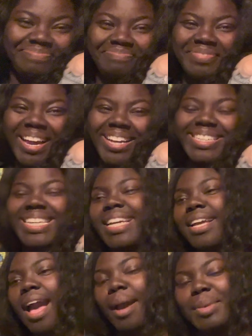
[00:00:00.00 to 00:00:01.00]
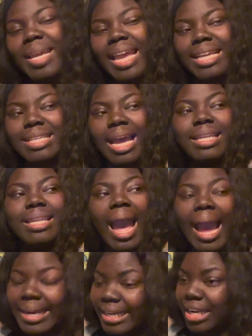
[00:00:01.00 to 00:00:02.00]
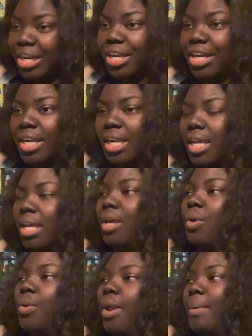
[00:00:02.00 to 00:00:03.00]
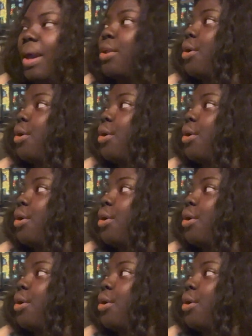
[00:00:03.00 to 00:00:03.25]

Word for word: But come to Kingside Diner. We're about to